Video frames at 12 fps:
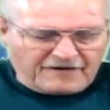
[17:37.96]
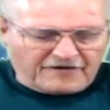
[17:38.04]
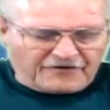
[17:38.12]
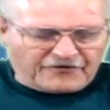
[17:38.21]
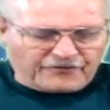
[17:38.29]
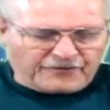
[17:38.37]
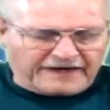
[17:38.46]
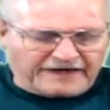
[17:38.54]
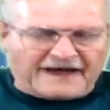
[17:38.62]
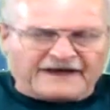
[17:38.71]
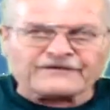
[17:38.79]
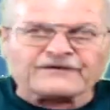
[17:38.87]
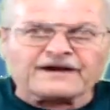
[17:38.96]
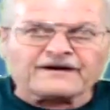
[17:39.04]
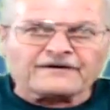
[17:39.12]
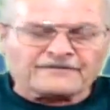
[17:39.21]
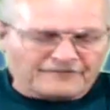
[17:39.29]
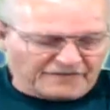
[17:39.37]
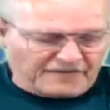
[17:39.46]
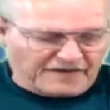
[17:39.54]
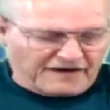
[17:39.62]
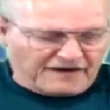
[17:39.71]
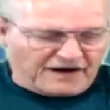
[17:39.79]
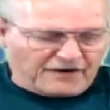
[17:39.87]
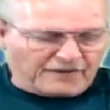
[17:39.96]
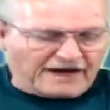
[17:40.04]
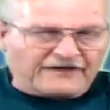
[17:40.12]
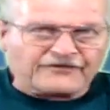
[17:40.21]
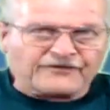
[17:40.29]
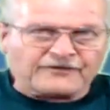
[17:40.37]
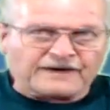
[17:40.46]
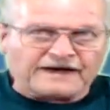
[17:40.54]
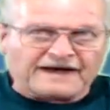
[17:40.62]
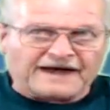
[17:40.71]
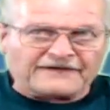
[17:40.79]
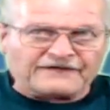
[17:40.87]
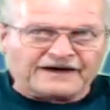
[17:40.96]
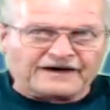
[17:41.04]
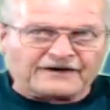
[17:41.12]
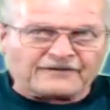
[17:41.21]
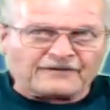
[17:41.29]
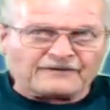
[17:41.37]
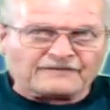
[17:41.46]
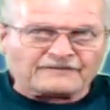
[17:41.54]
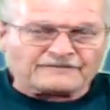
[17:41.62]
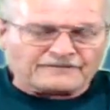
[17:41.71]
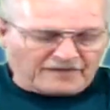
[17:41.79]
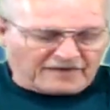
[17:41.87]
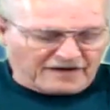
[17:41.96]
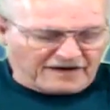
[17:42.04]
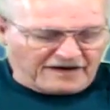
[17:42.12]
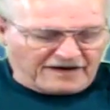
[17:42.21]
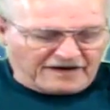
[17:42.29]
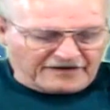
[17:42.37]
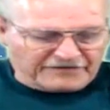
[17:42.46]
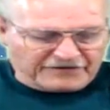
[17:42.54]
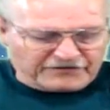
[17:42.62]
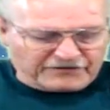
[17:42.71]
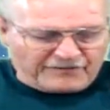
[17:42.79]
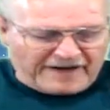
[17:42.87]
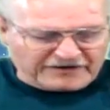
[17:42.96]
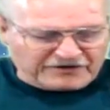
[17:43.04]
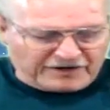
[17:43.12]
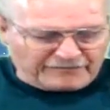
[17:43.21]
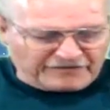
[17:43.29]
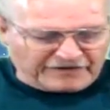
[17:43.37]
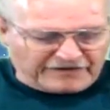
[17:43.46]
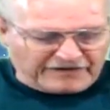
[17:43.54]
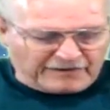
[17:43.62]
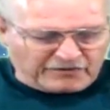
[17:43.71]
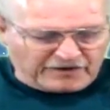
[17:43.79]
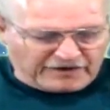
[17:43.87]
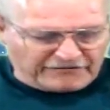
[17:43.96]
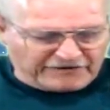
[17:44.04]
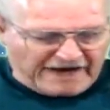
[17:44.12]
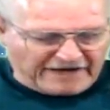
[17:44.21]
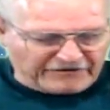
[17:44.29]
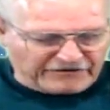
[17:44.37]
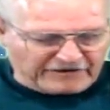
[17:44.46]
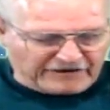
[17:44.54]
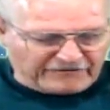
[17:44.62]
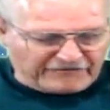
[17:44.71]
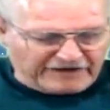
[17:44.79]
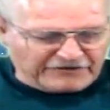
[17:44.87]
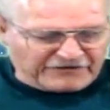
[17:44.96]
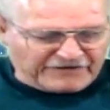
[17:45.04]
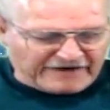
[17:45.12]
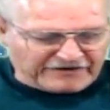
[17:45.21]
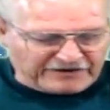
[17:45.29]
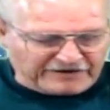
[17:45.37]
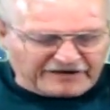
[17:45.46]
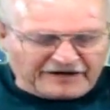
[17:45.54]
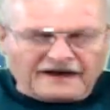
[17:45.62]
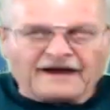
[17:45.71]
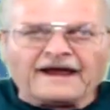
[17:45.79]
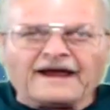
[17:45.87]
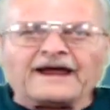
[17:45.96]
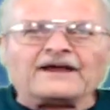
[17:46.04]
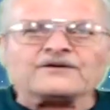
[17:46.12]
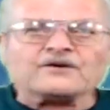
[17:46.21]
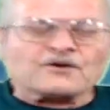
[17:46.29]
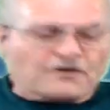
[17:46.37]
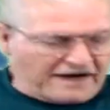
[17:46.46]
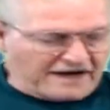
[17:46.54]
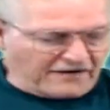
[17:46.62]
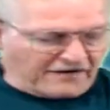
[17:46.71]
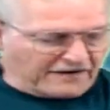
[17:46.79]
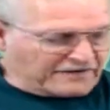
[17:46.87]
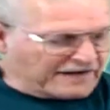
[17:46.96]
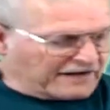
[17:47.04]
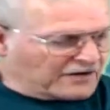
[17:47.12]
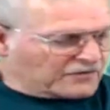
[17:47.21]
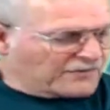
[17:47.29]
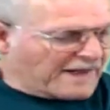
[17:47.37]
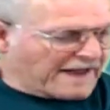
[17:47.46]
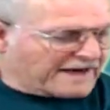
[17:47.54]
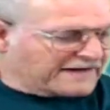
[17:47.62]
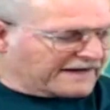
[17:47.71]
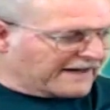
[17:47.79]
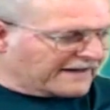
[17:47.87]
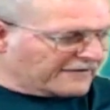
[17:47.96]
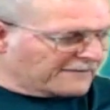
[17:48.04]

3 dots here, and we got 3 dots here. Just match up the number of dots of each section, and you know how everything goes back together.